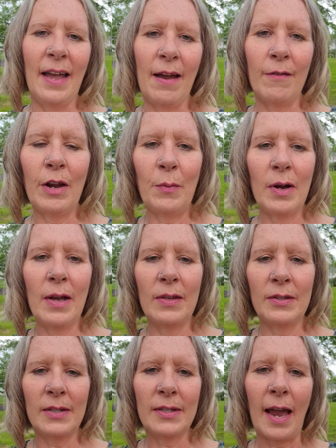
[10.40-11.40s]
everyone,
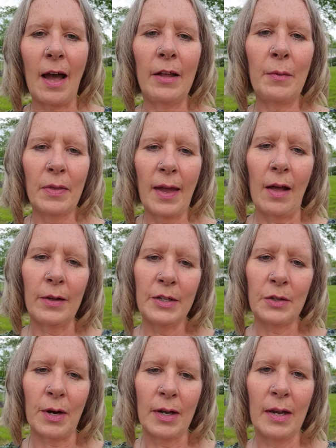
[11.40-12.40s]
this is Callie with
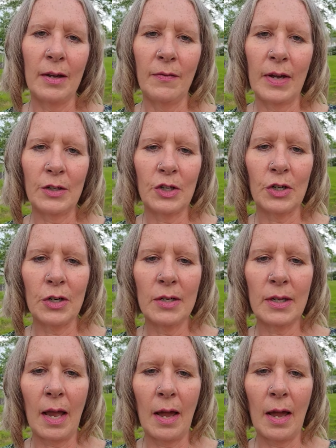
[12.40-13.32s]
Callie's Trekking Adventures,